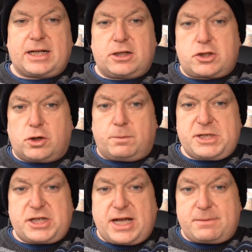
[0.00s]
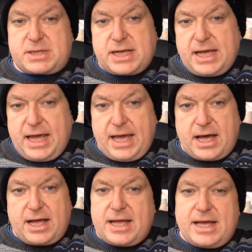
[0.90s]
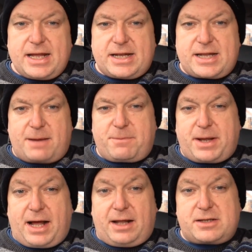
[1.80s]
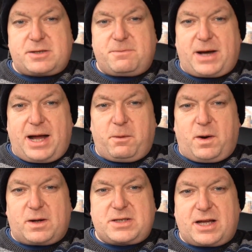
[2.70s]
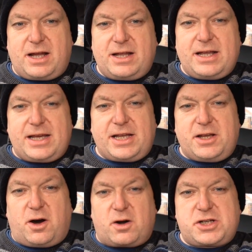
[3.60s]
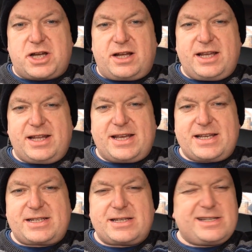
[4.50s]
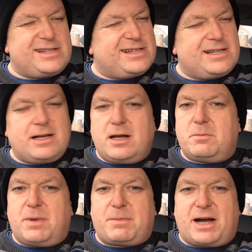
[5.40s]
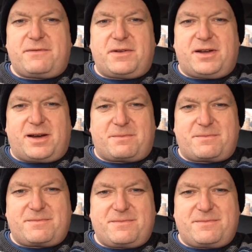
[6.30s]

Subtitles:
and little Toby James, here in a damp Allerton Bywater in Yorkshire, it is bye-bye for now.